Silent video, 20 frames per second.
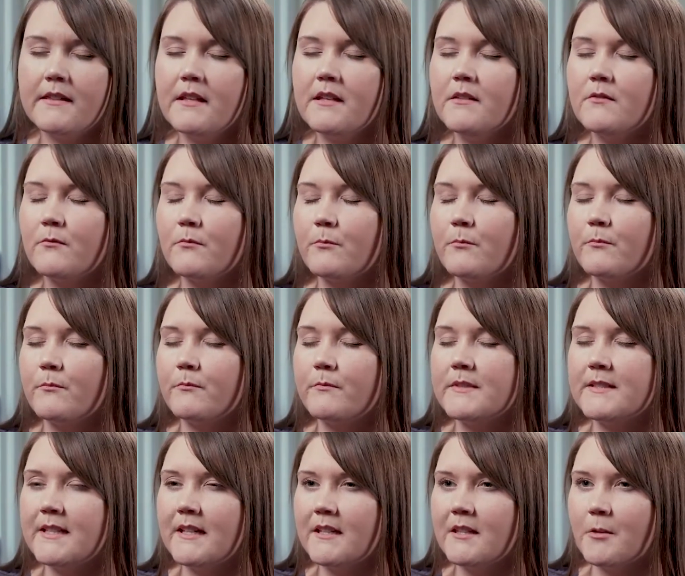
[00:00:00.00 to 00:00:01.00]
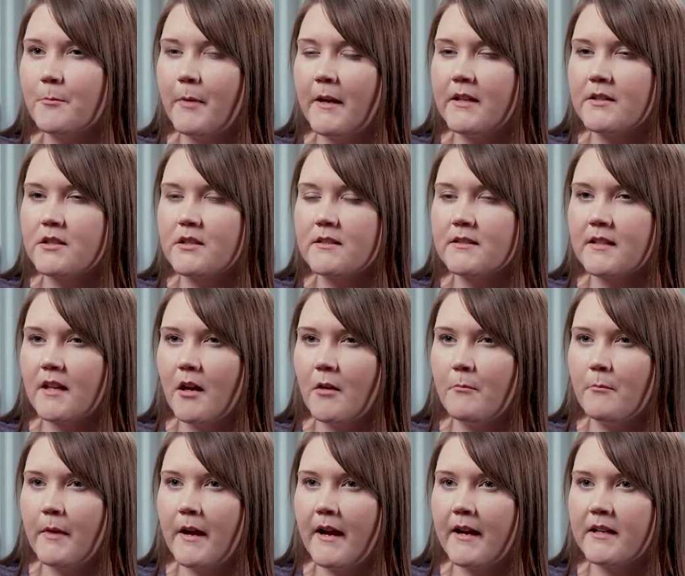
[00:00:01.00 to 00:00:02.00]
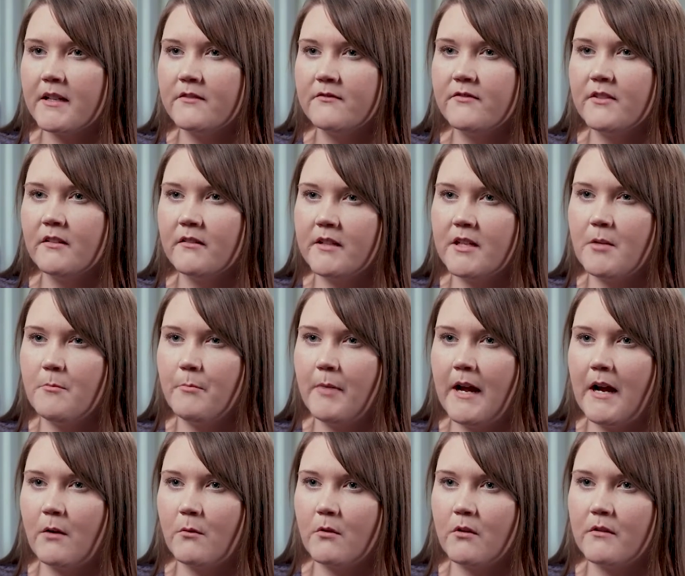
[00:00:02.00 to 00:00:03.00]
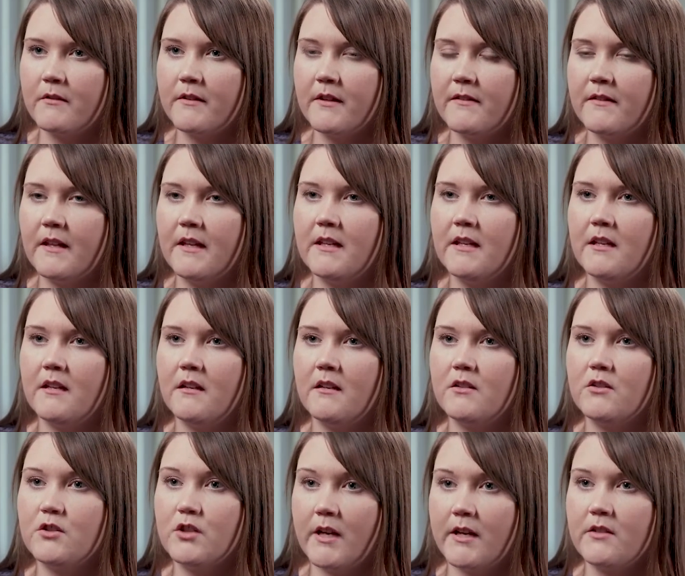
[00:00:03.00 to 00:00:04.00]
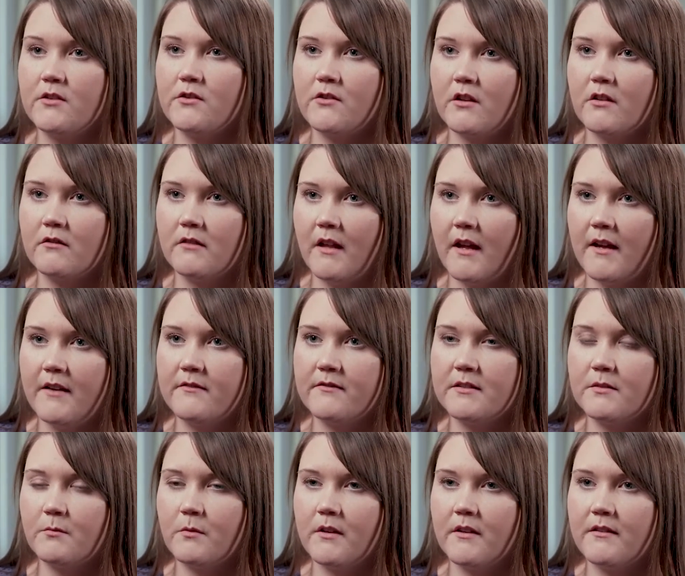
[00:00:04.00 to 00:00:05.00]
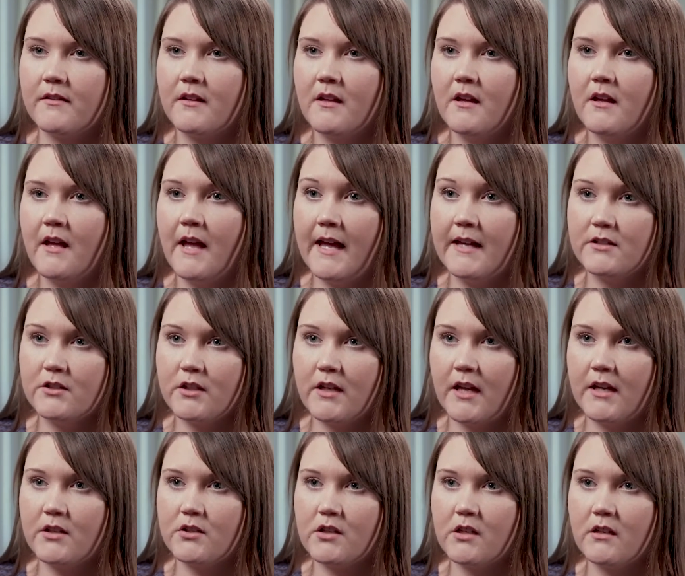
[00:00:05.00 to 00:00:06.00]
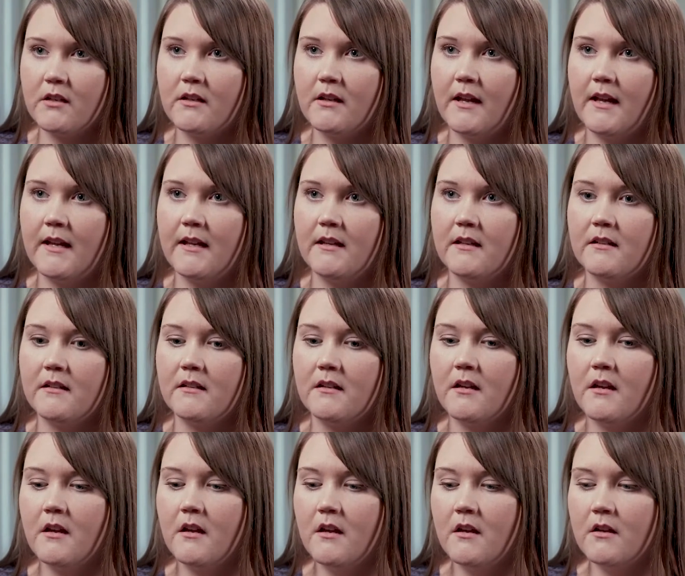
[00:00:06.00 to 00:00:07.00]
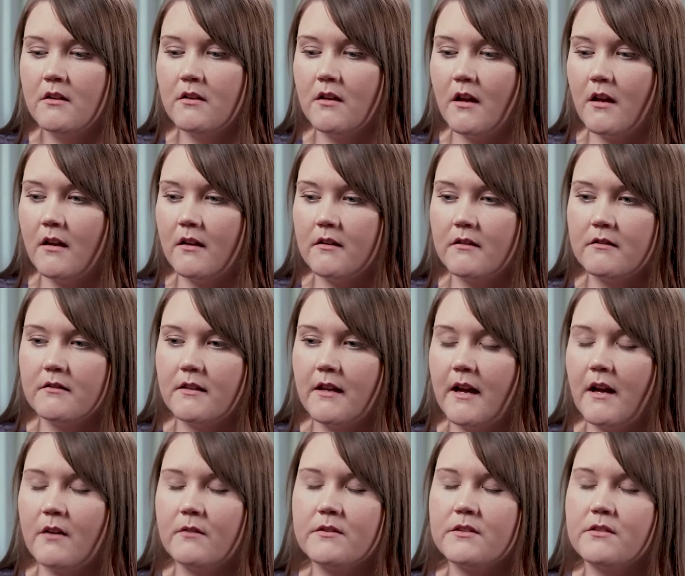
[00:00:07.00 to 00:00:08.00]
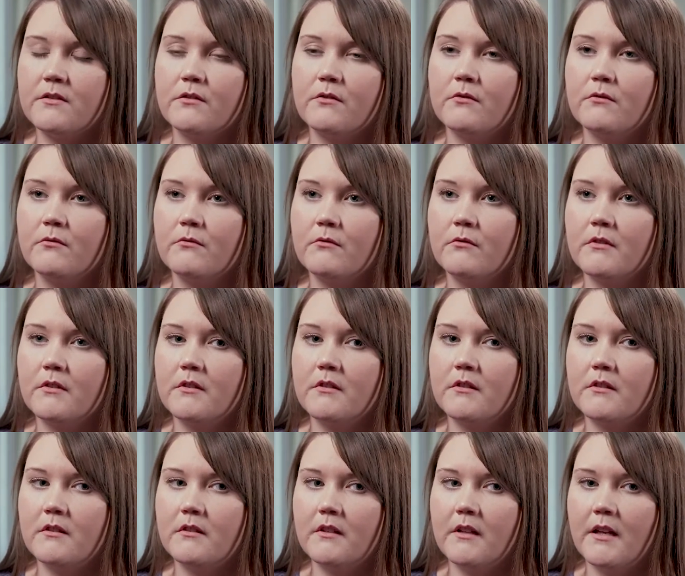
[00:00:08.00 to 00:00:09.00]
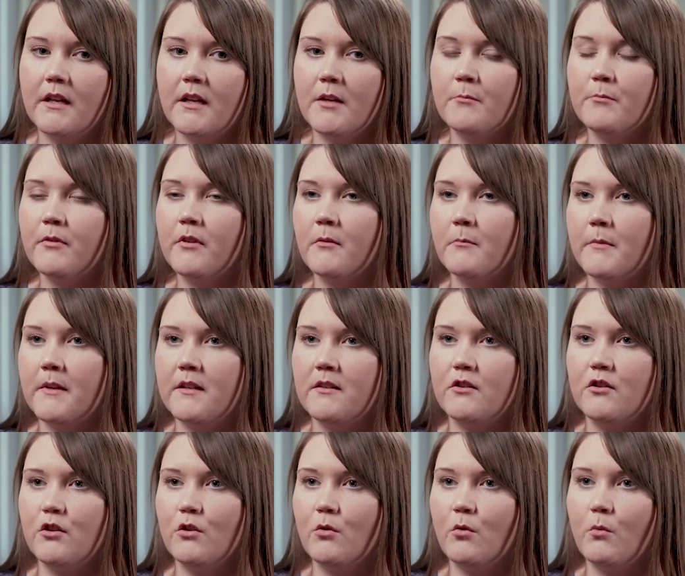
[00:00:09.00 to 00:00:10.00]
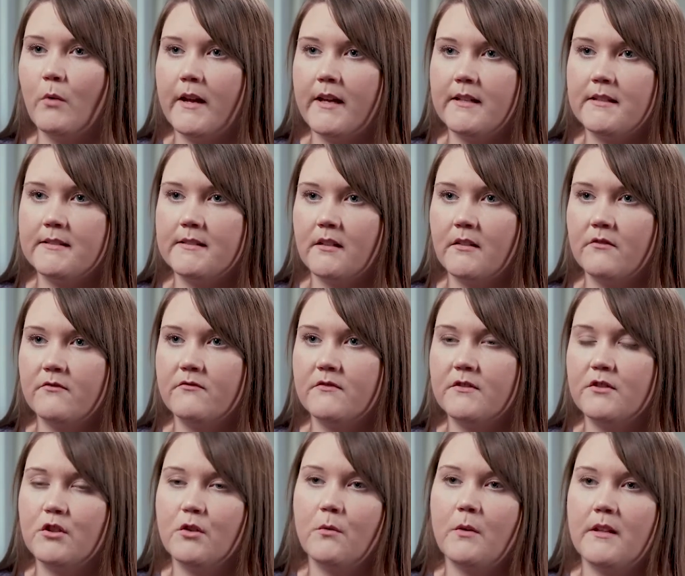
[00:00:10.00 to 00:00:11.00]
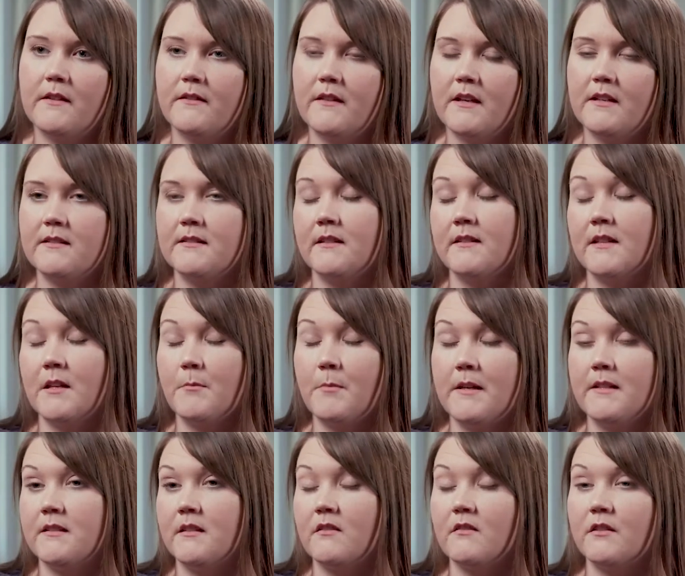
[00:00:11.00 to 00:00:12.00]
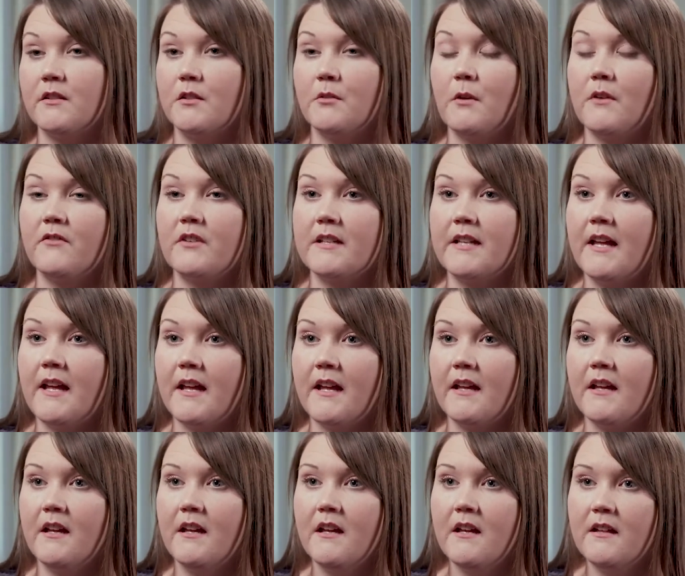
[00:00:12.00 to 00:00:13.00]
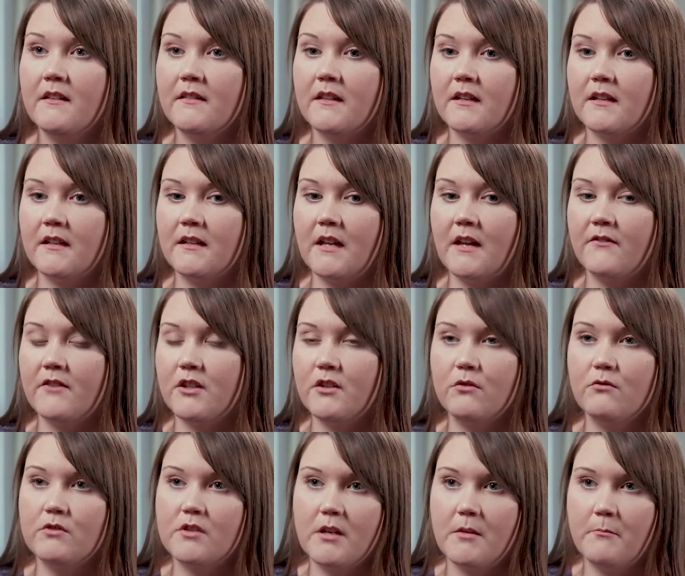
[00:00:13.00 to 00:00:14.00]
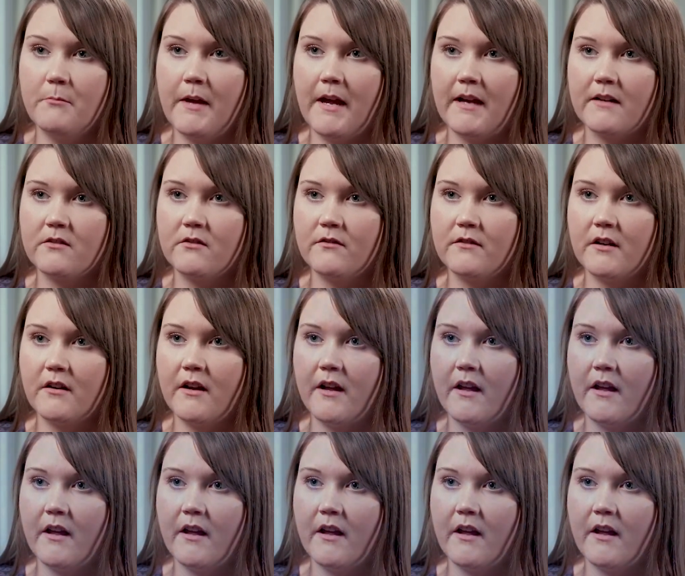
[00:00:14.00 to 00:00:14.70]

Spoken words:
think seeing the patients come back and feeling empowered that they can change their lives with education and how to implement new ways of doing things that they basically do every day that can have a huge impact on their